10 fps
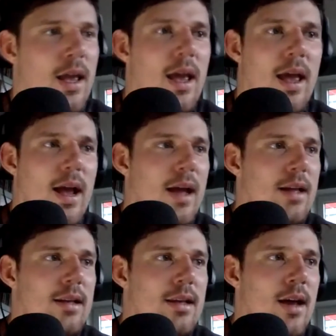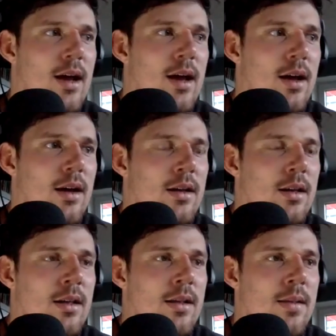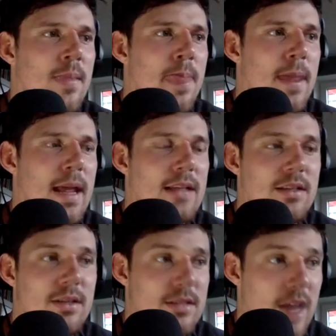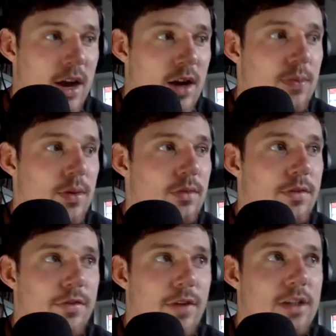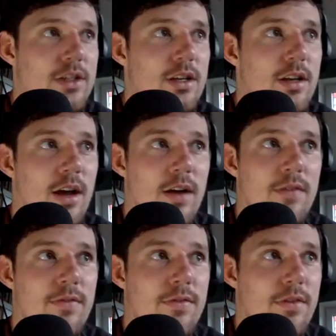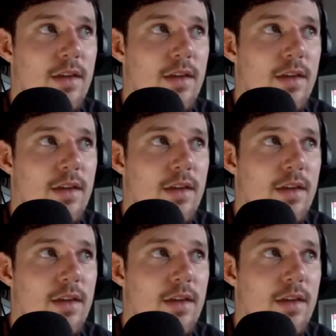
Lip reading: And it's a terrible reflection of